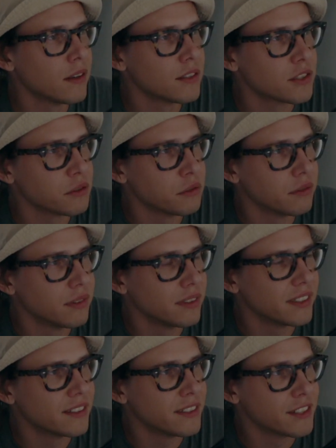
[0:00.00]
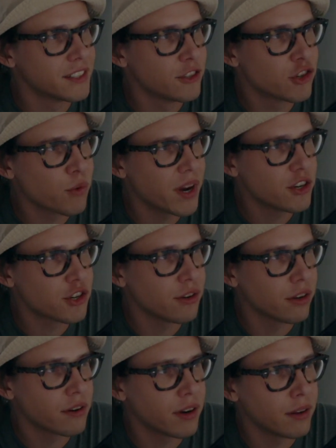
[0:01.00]
So the
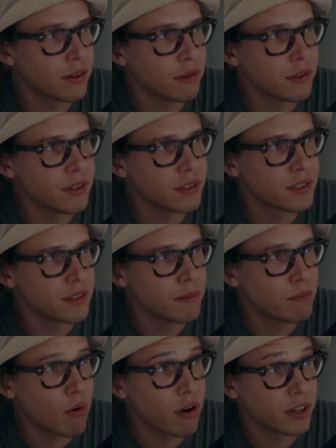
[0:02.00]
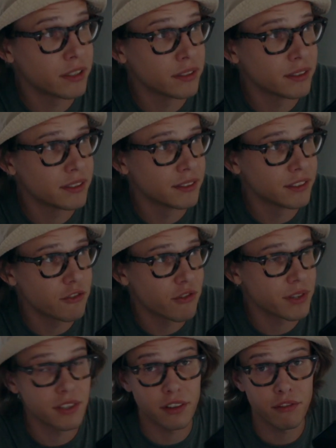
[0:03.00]
situational creativity is an important and
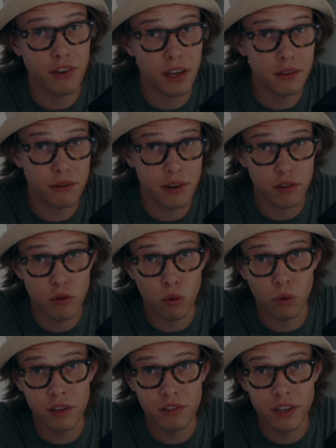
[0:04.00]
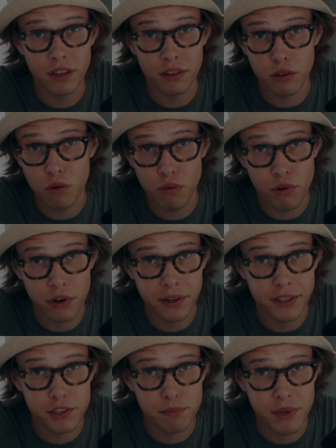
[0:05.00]
interesting factor, and co-living and
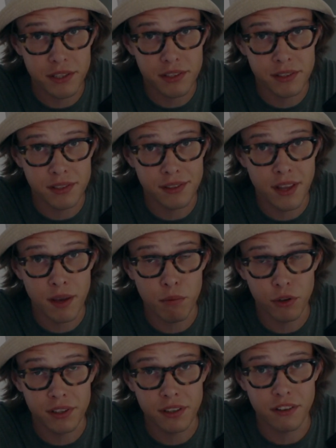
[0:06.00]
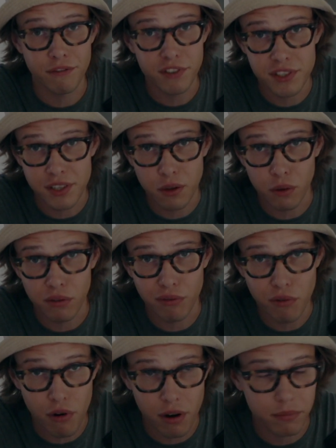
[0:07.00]
co-working spaces enable it in a physical
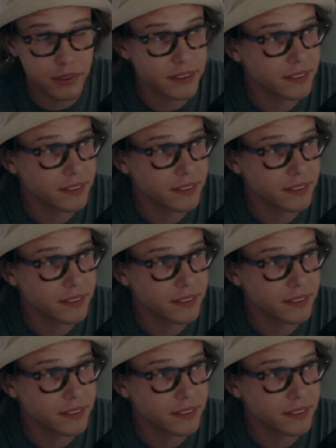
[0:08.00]
form.